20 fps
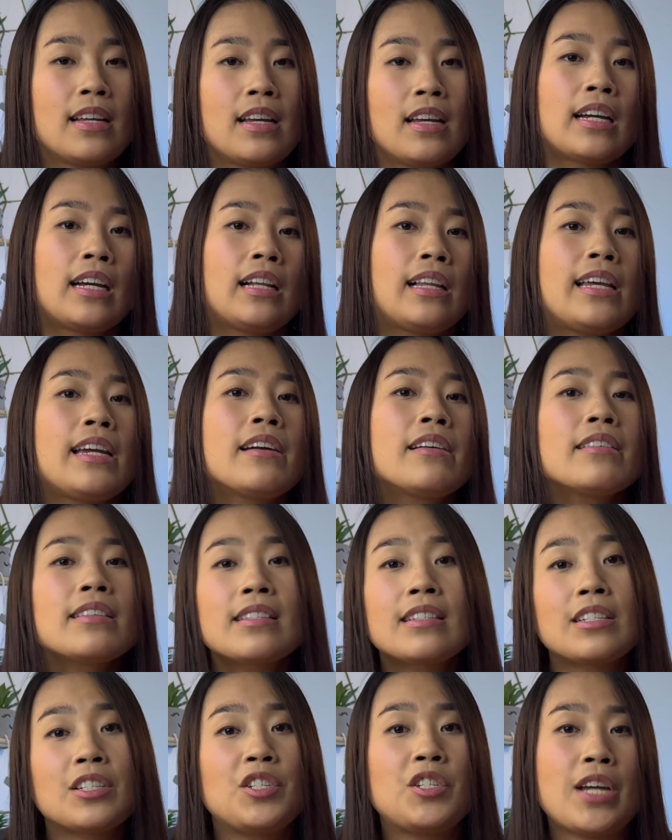Clear
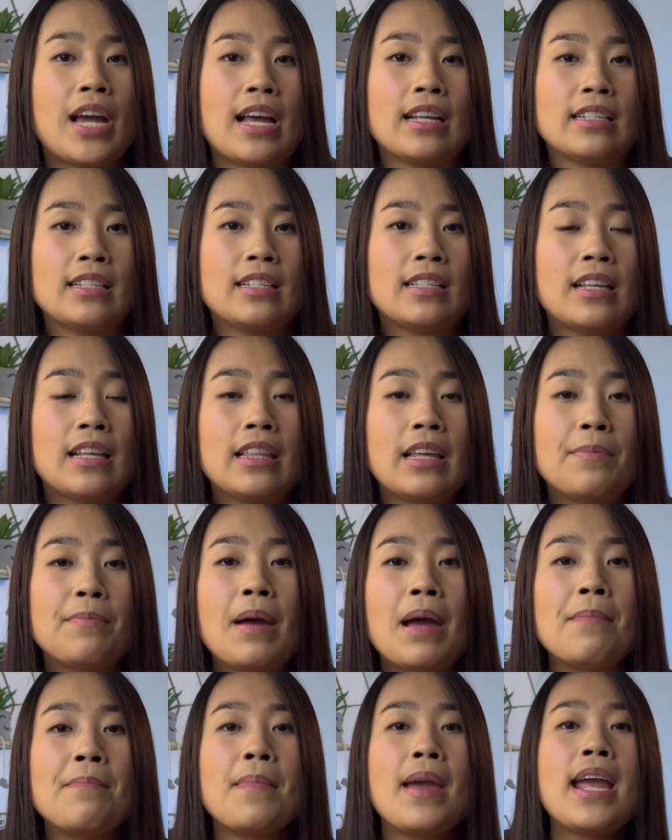suggests that
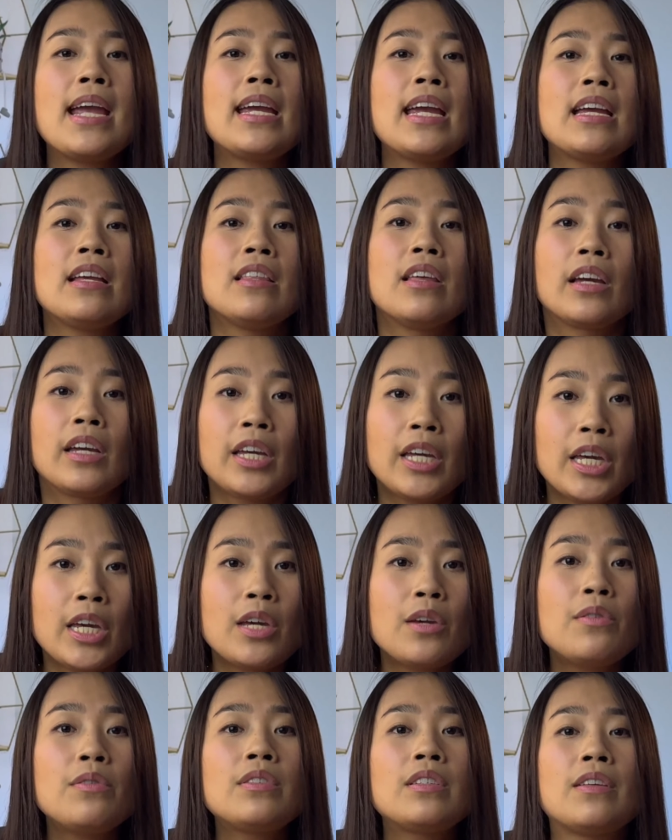by making the
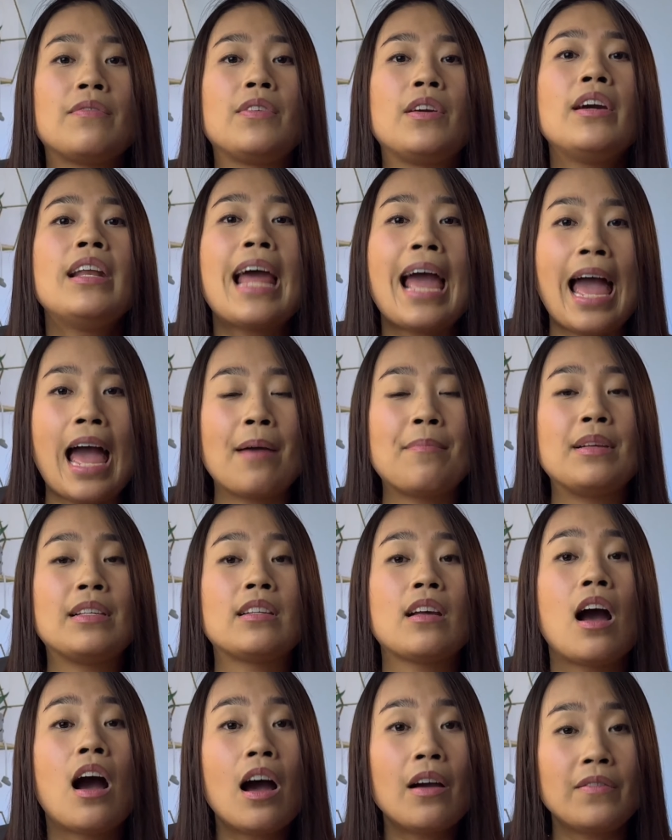cues of good habits
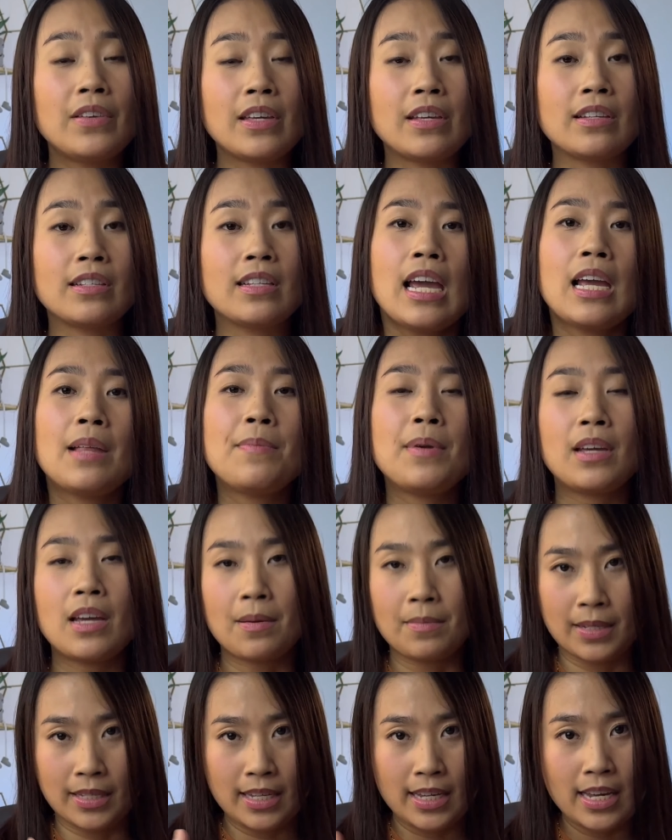obvious, it
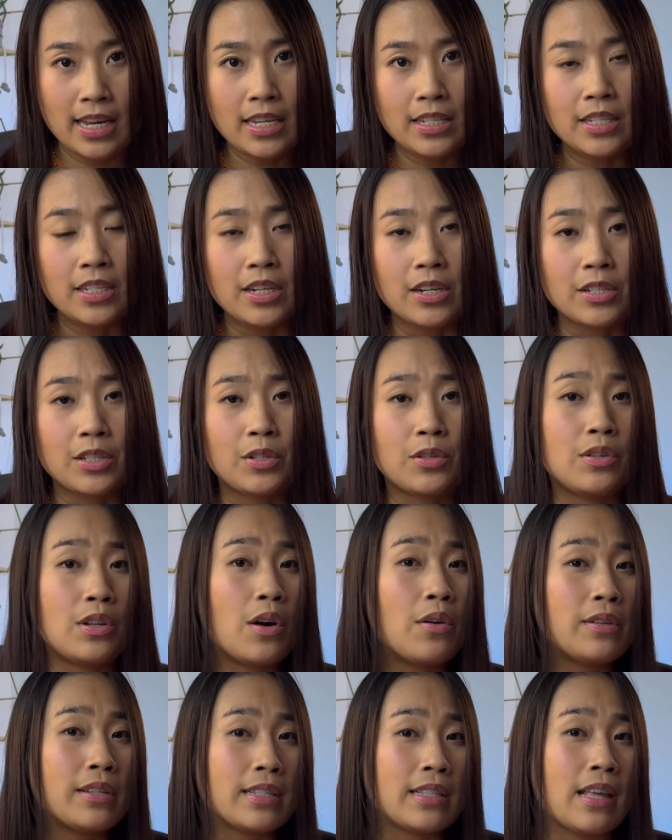becomes easier to
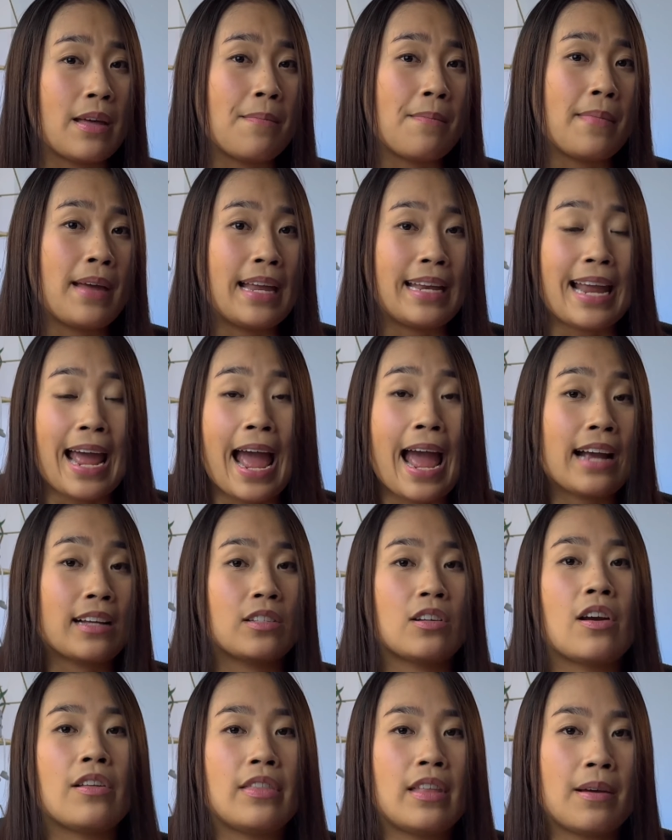notice them and act
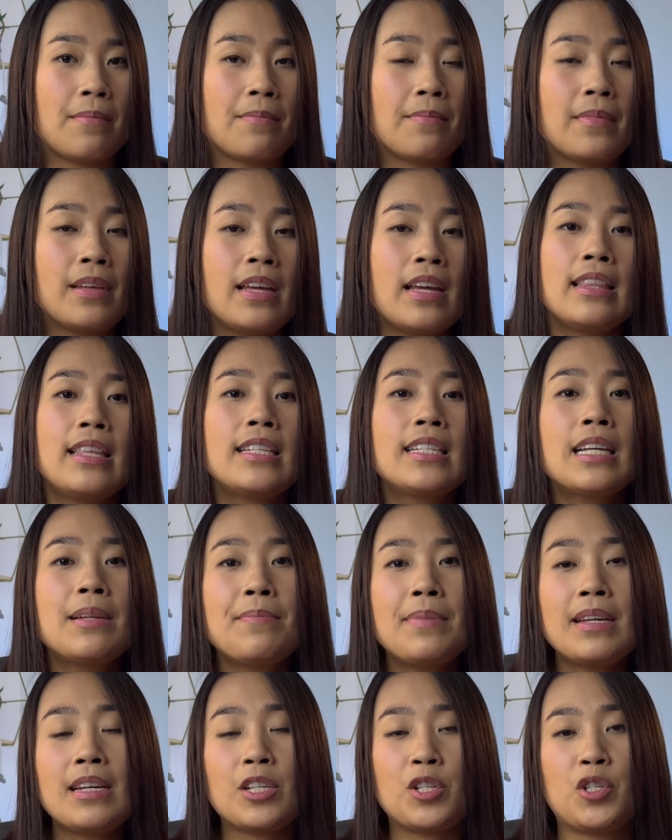on them. This can
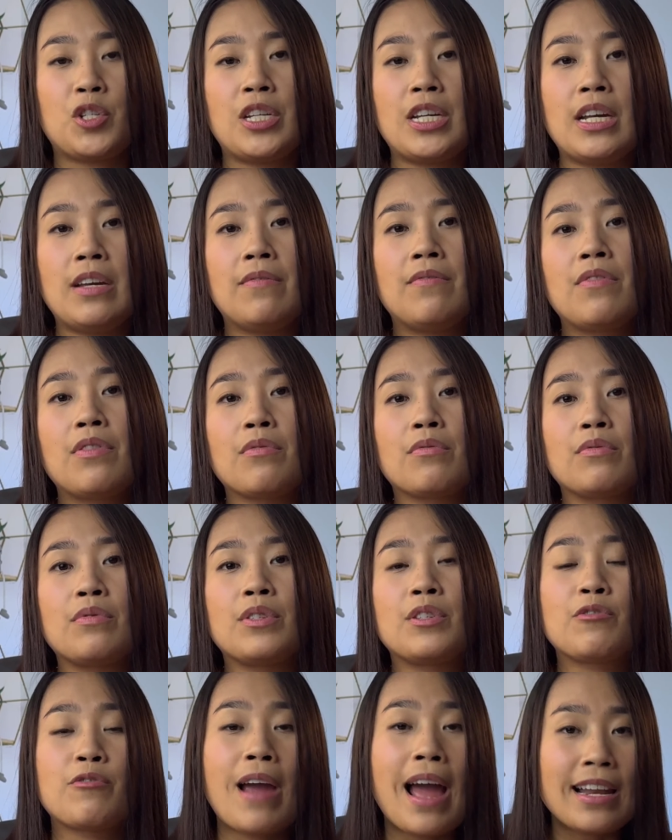be achieved through
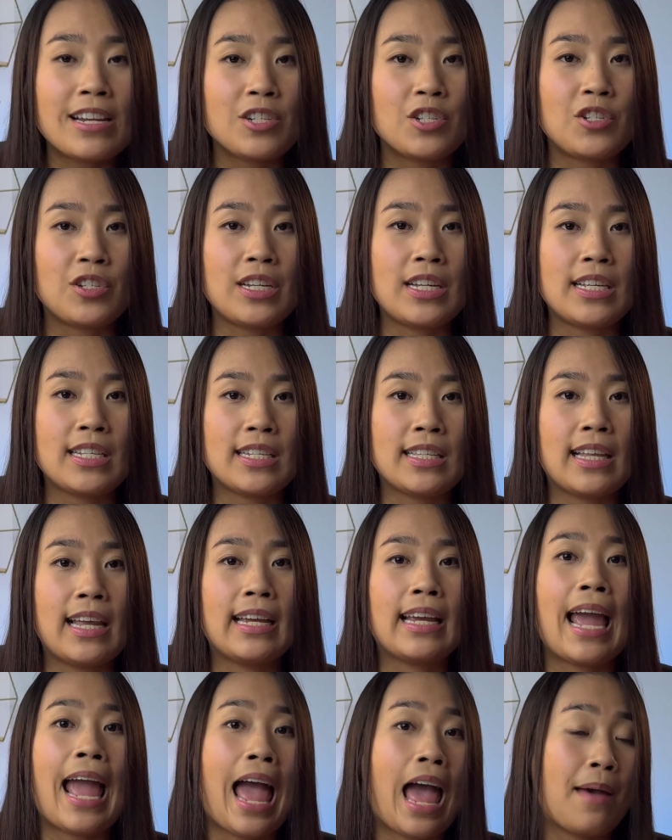strategies
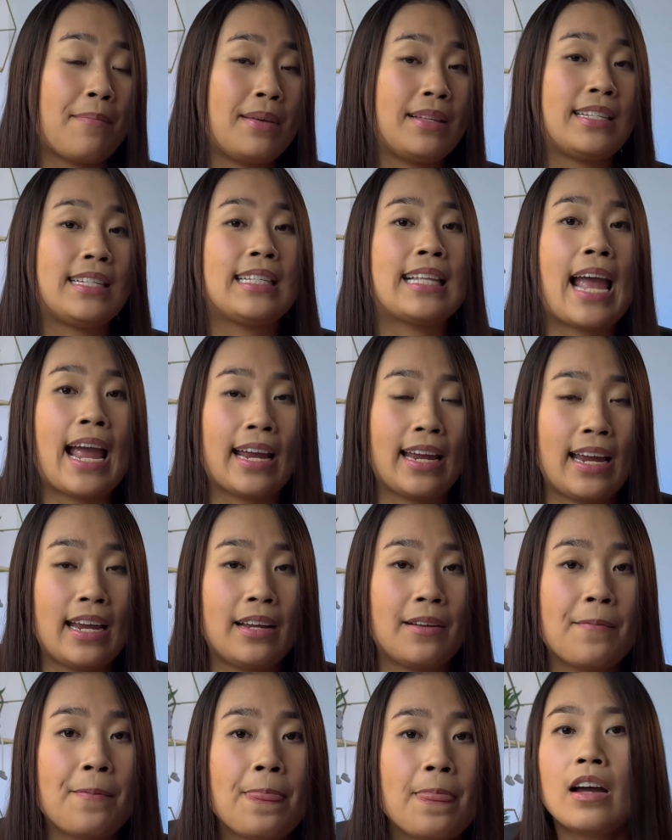like habit stacking.